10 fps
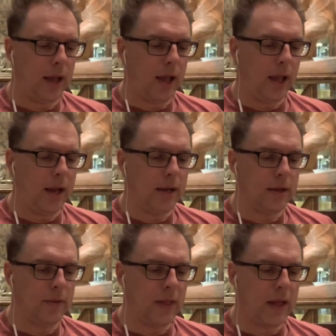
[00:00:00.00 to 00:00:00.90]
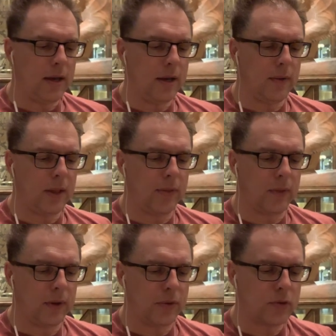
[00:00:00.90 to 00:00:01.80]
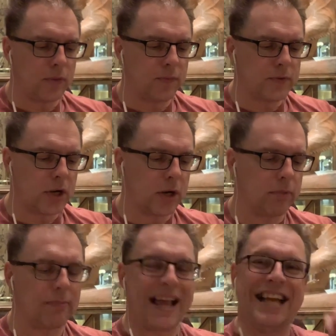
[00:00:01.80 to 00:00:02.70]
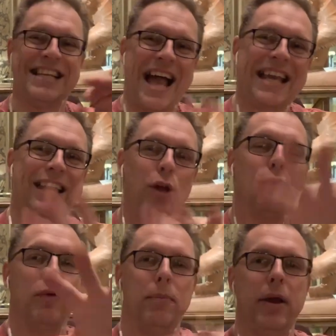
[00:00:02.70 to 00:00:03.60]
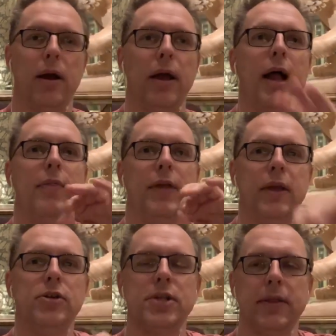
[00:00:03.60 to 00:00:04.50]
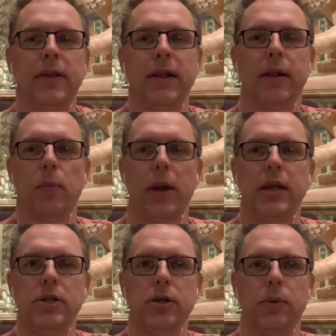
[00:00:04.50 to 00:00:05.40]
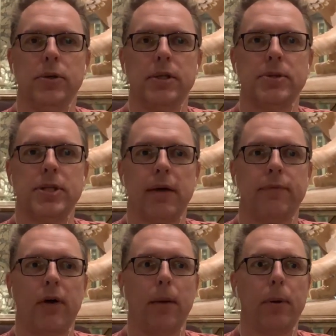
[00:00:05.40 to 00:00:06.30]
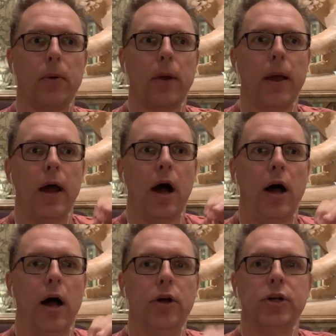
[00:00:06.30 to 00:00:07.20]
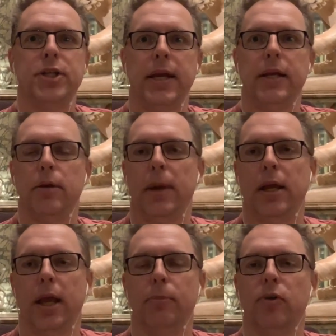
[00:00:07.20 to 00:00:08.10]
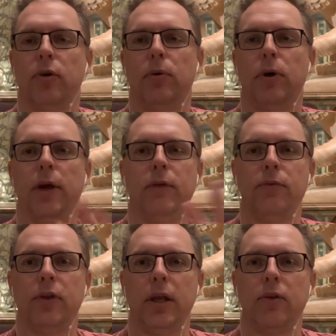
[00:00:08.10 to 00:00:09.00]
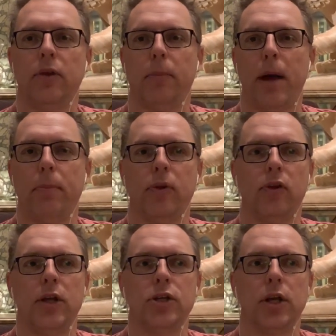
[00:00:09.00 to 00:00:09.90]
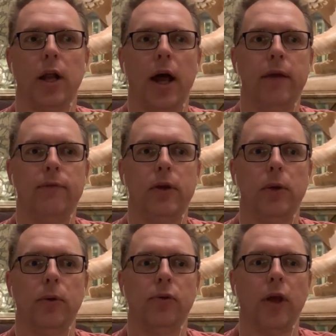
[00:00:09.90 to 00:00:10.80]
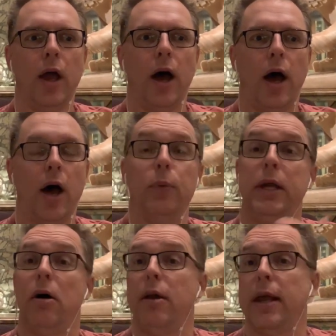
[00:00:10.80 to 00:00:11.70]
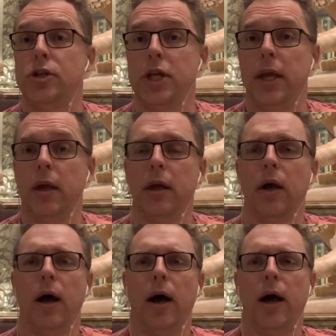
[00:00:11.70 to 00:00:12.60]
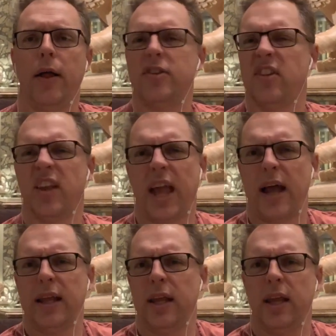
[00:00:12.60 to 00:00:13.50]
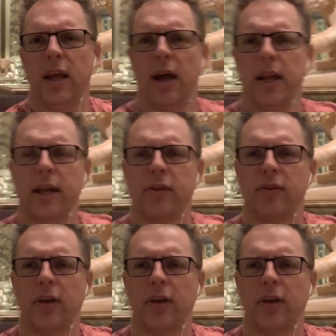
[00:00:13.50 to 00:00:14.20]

then they sort of start attacking you from there. The interesting thing that they went into is some stuff about understanding domain names. So if you've seen some of my presentation, I've used ReconNG. It's in the Kali Linux